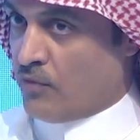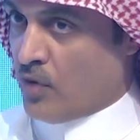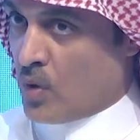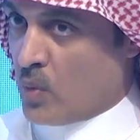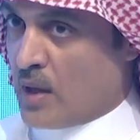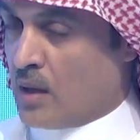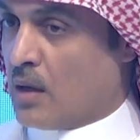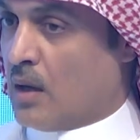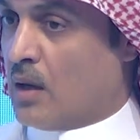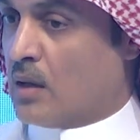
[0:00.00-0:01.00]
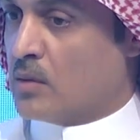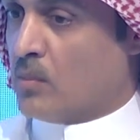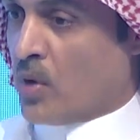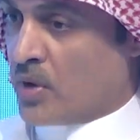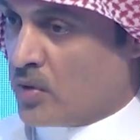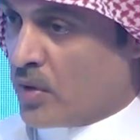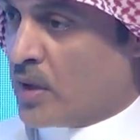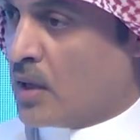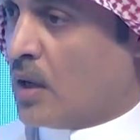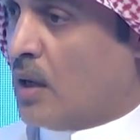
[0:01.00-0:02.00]
following and
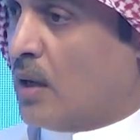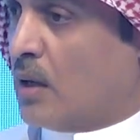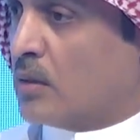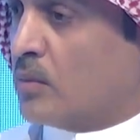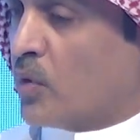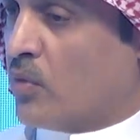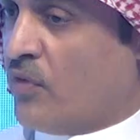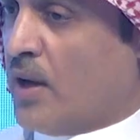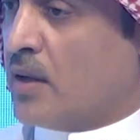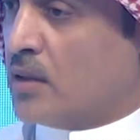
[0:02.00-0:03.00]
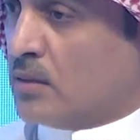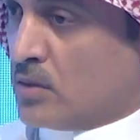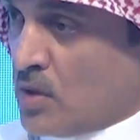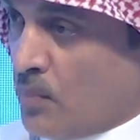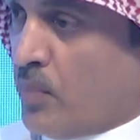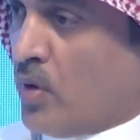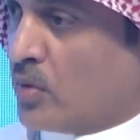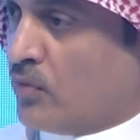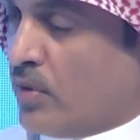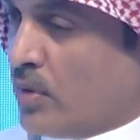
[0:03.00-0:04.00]
monitoring and provide
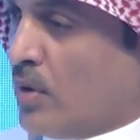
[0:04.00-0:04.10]
support for